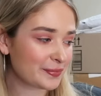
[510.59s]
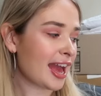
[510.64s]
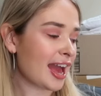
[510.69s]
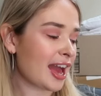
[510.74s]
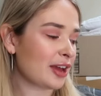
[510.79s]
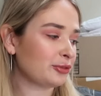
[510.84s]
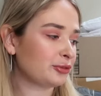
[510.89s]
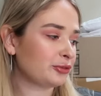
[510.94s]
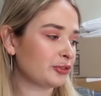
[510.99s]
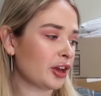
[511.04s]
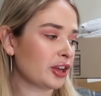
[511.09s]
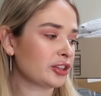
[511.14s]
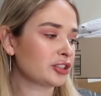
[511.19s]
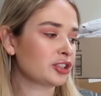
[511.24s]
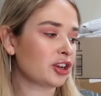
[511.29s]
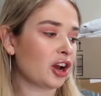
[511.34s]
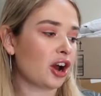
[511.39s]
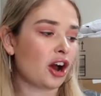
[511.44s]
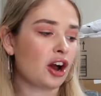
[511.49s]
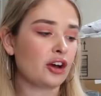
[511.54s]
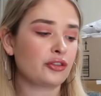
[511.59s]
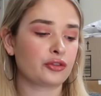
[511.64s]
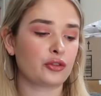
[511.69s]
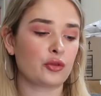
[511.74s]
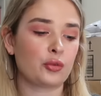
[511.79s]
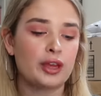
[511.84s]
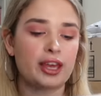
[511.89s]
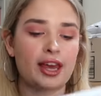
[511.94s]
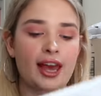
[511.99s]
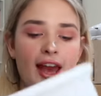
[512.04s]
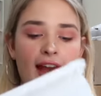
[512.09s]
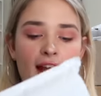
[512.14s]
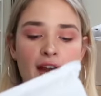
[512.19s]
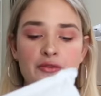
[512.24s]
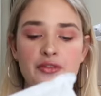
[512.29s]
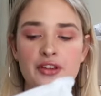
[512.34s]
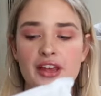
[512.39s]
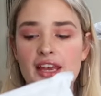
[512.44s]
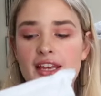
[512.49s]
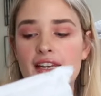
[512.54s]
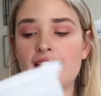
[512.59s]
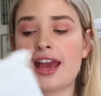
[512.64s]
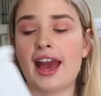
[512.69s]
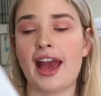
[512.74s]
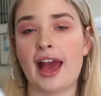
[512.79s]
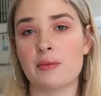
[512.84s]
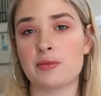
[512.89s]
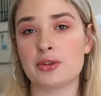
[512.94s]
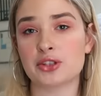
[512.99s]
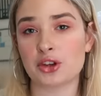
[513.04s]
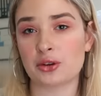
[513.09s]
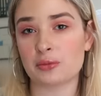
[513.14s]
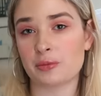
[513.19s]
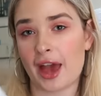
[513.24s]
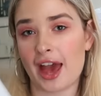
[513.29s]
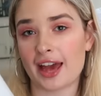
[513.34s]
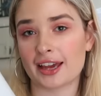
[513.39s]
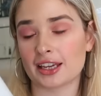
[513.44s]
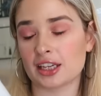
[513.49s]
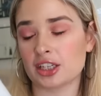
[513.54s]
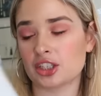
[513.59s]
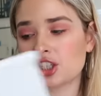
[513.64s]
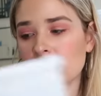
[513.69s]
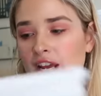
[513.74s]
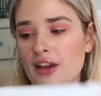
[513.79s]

And first off, we have an Amazon package.